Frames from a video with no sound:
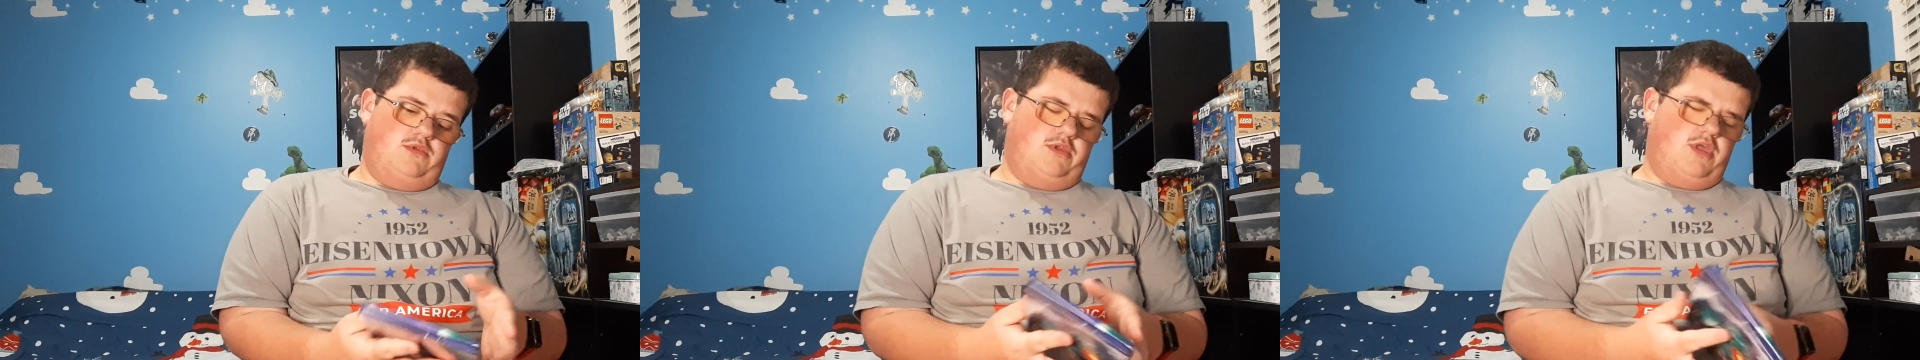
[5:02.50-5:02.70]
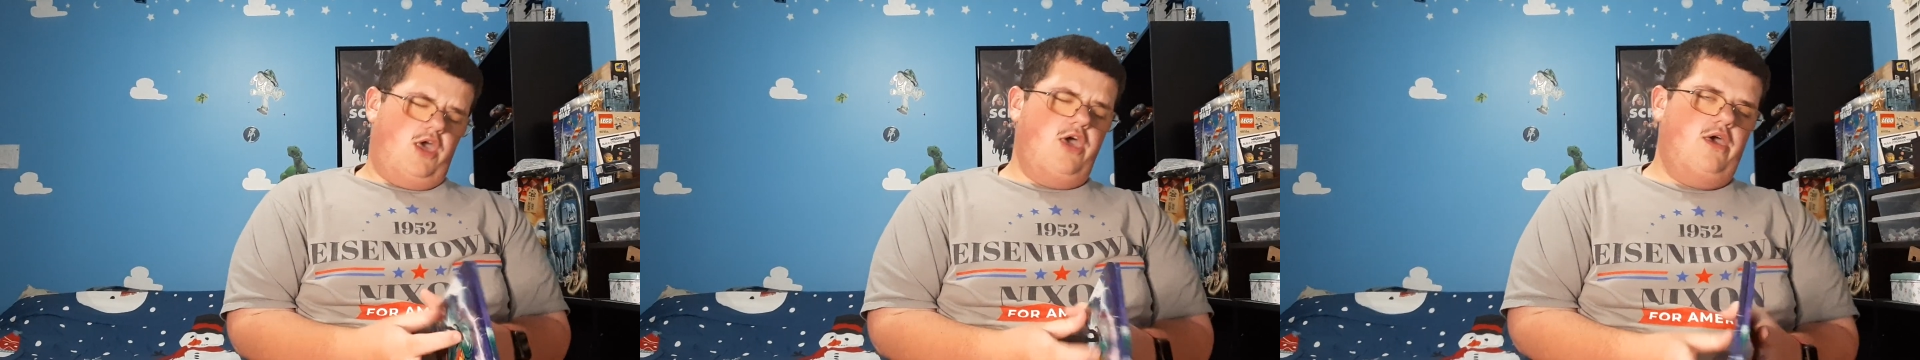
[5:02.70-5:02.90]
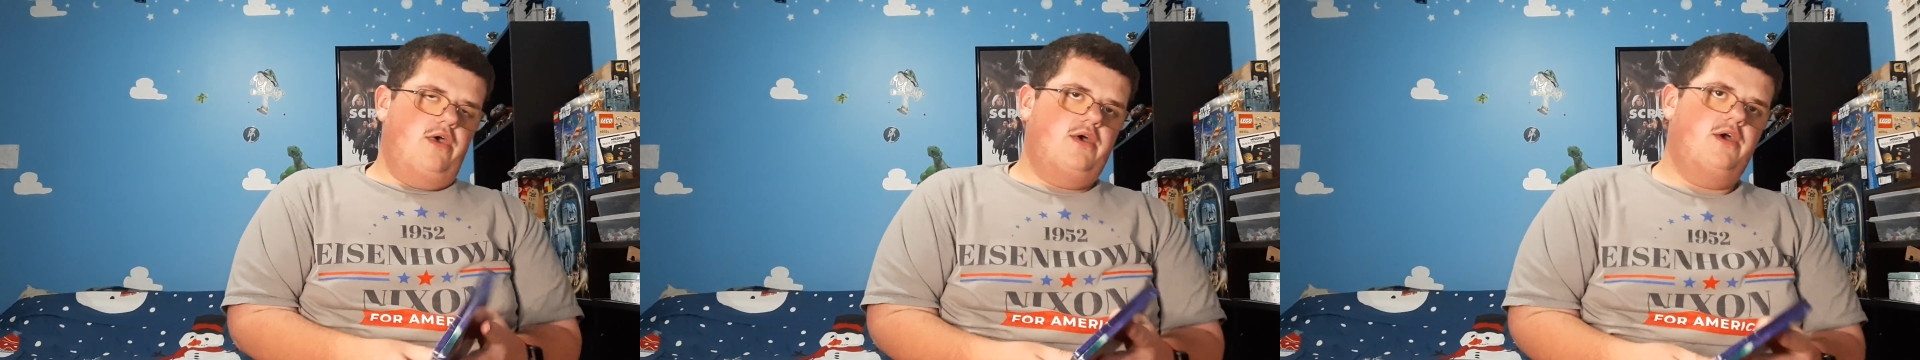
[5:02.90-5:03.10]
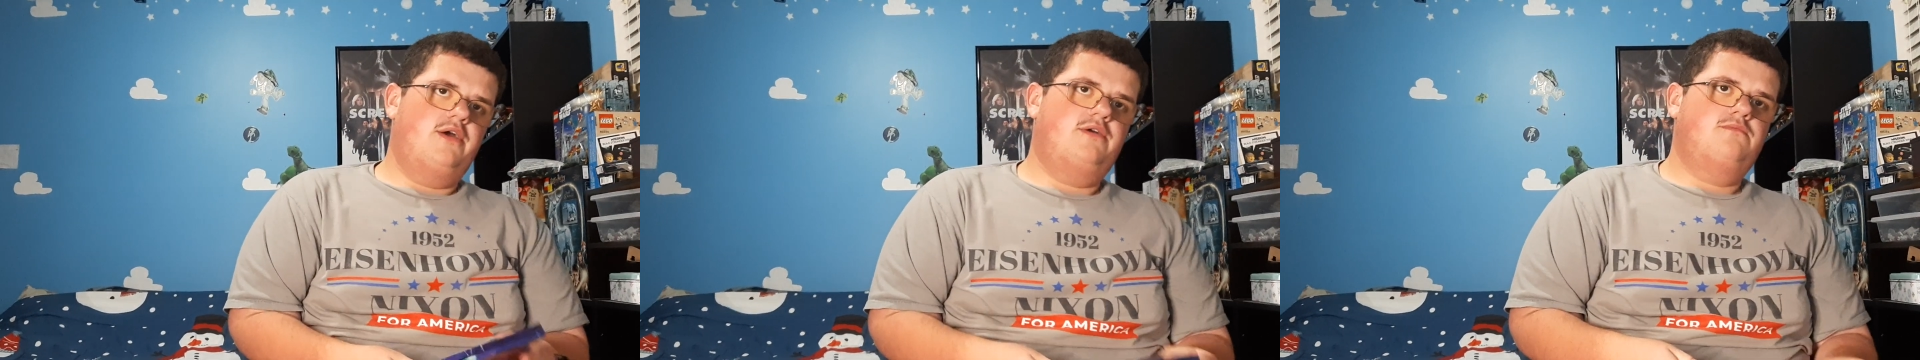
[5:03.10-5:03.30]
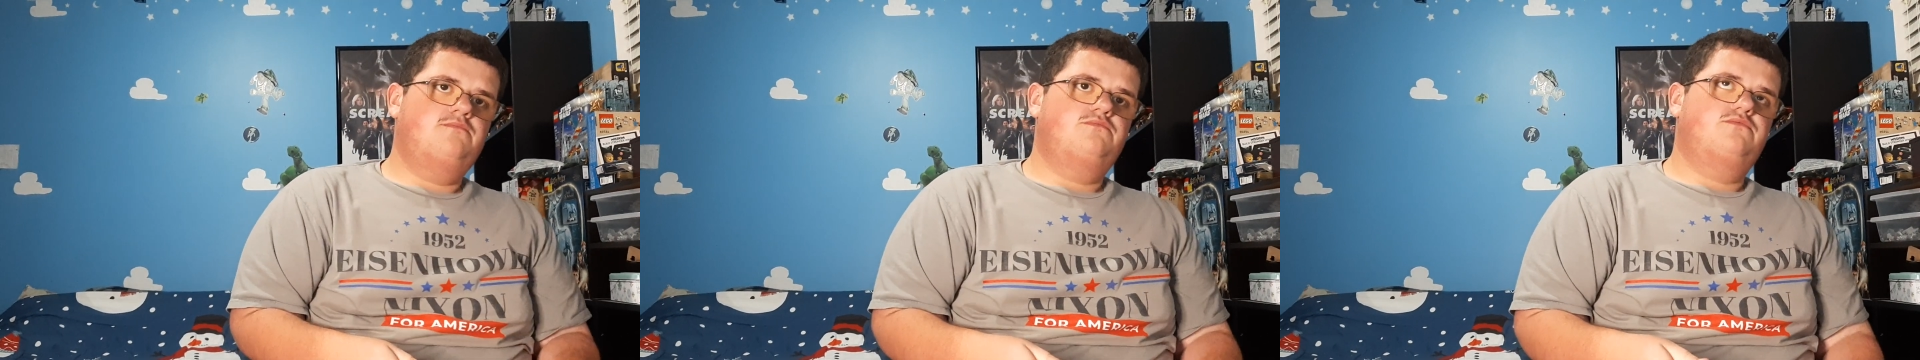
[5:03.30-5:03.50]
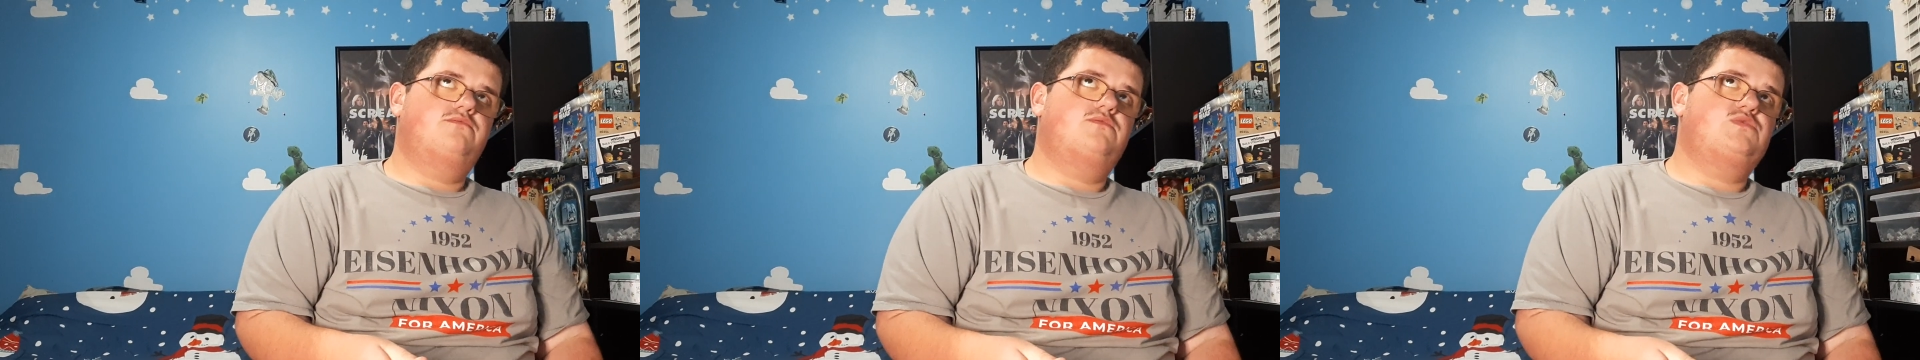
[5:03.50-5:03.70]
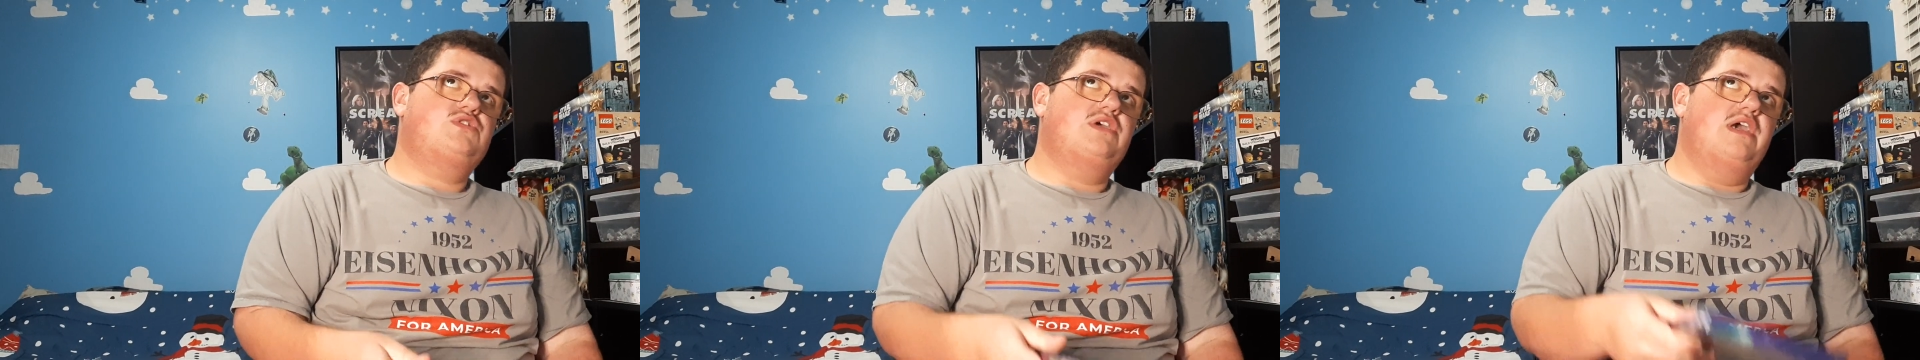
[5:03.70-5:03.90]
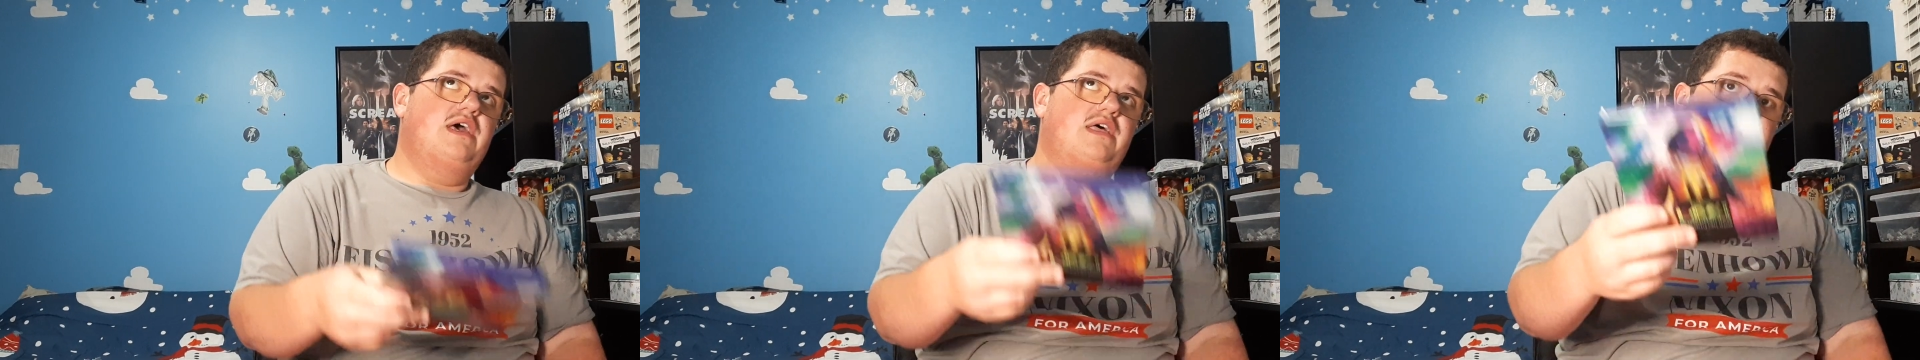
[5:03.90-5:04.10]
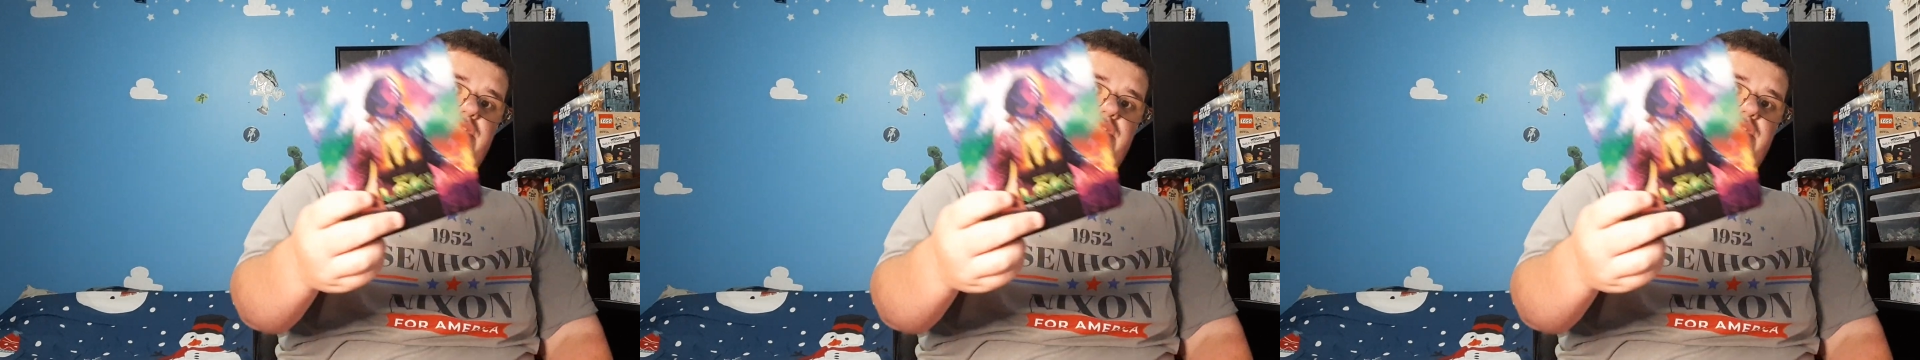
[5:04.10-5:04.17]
1. So yeah,